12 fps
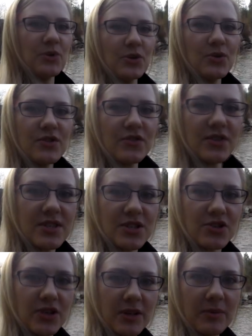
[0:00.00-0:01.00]
beautiful
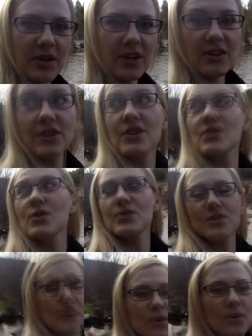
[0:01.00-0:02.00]
stream here. There's
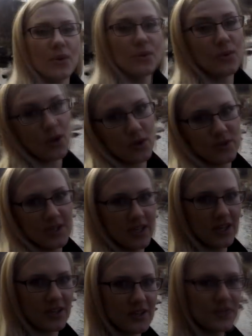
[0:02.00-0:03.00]
also a road
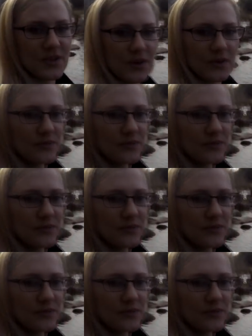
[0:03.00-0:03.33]
here, so